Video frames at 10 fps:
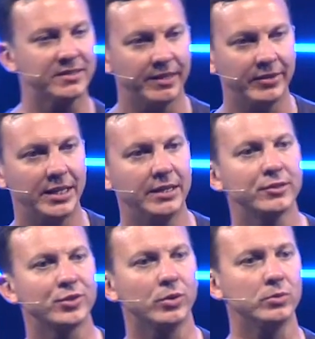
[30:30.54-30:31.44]
seven, eight
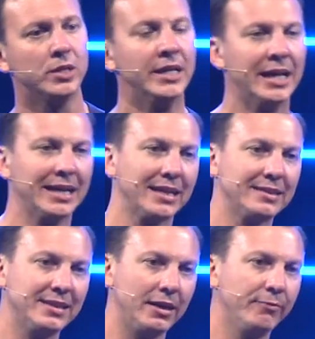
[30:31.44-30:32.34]
years old in
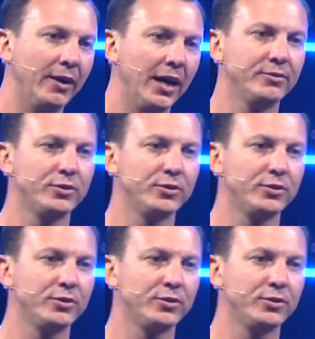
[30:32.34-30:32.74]
1985,